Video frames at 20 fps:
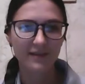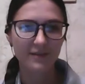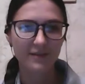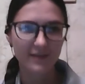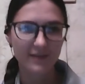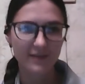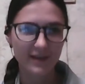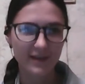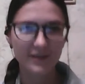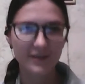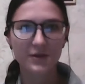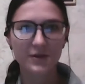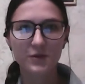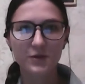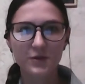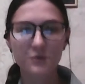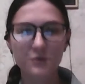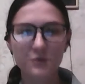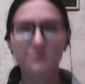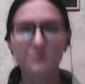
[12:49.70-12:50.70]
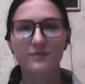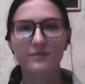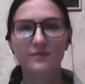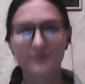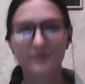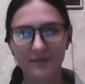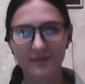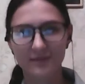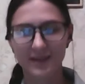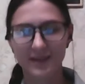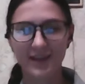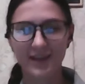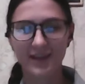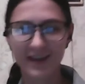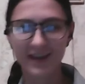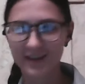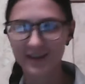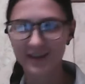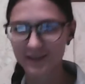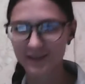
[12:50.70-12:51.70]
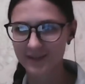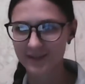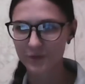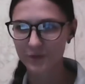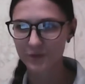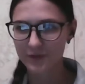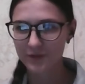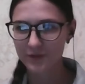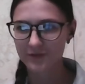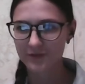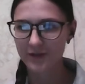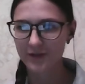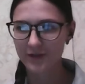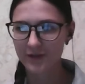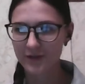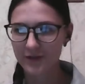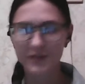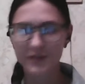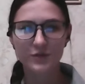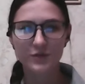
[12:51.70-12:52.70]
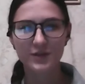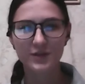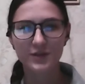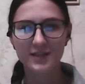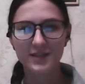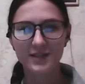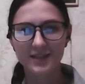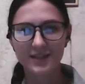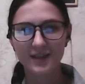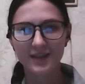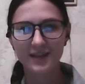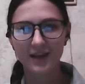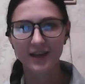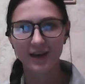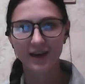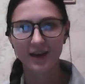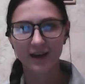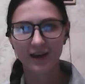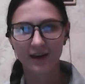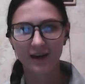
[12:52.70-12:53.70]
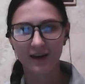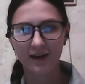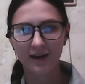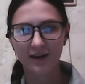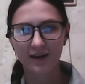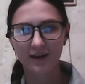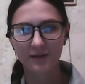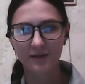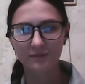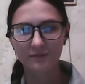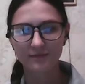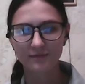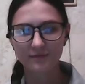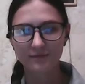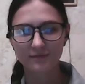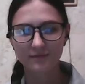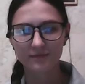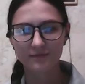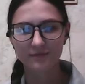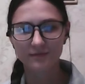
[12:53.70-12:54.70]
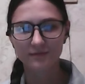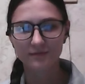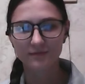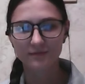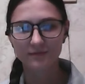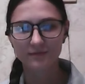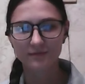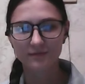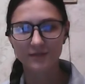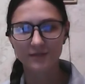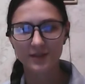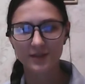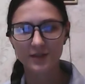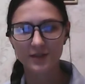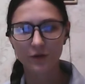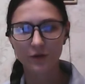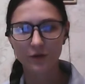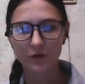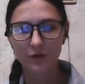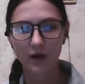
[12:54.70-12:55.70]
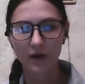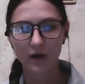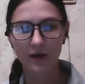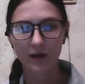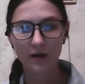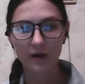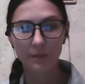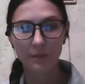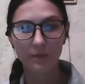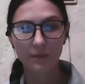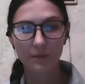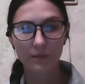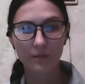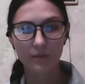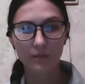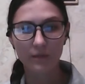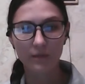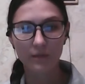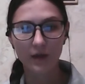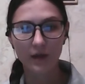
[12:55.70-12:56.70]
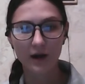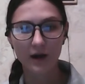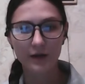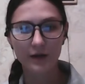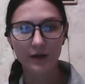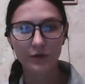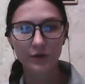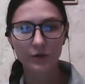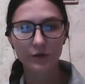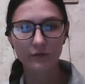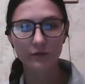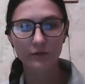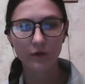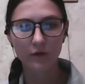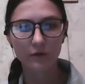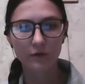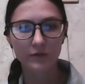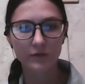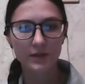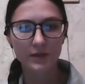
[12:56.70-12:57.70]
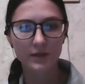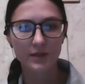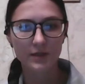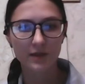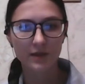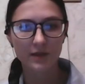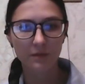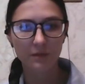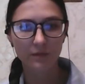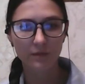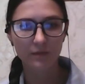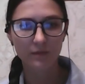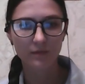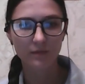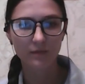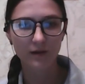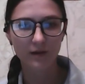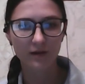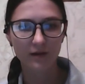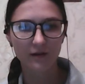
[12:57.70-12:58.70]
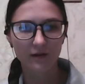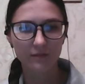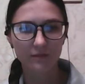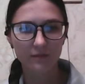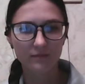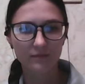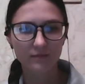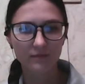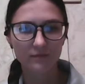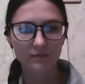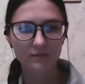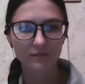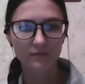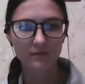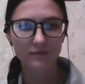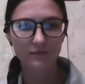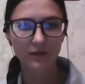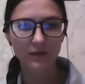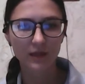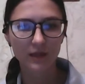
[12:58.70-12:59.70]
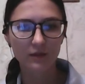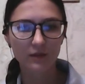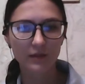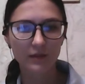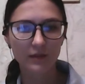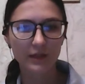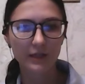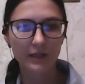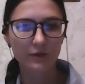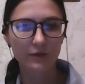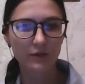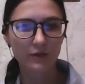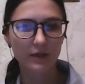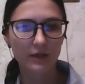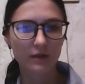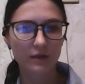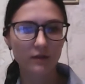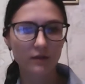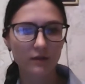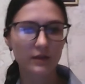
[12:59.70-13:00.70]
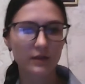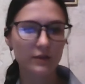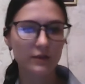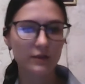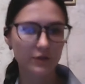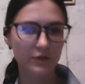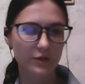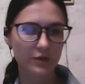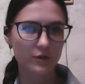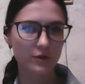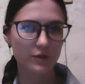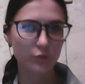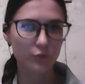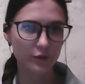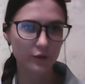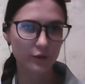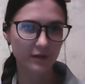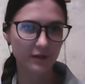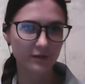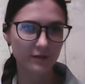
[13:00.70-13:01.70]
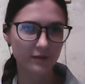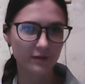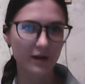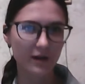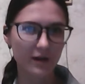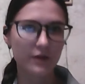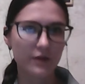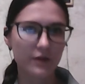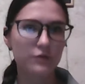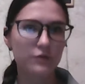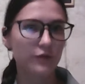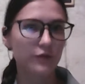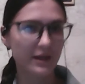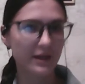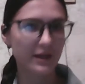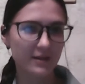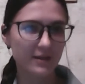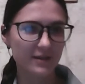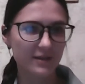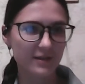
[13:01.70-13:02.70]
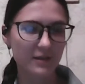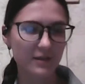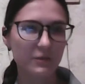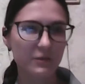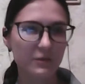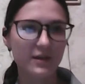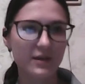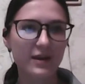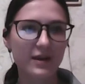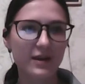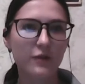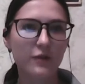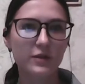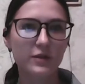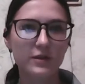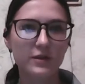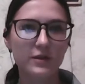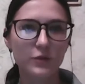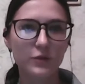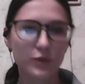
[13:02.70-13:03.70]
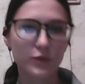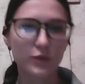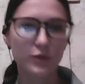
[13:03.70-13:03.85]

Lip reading: Thank you. Again, this was very interesting. Um, so, are you involved in some literature work? Are you writing something now that you would